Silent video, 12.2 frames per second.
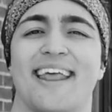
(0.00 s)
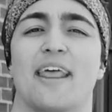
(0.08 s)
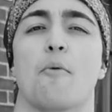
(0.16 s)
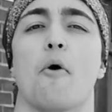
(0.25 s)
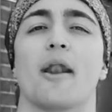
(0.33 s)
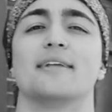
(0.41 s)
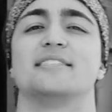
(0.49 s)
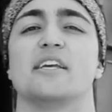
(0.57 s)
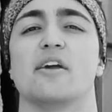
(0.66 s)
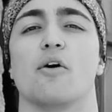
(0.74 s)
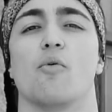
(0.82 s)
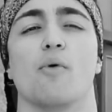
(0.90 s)
and they wanted to
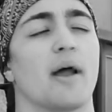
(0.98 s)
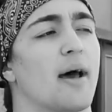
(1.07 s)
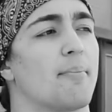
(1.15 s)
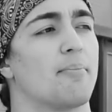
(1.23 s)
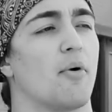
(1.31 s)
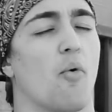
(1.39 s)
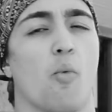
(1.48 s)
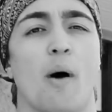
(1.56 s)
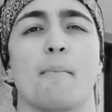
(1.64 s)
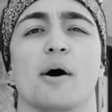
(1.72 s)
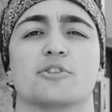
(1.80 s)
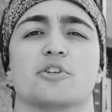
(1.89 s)
see what up
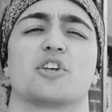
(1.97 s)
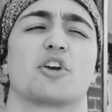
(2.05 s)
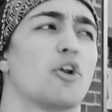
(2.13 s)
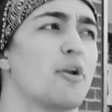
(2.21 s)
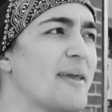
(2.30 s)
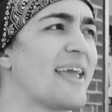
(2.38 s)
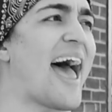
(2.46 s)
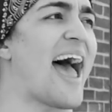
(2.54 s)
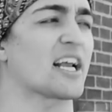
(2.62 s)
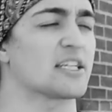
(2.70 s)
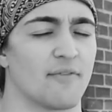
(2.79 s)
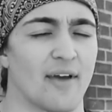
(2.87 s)
what muscles are going to be
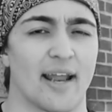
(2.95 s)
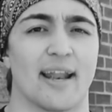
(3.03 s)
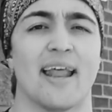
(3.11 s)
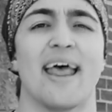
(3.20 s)
activated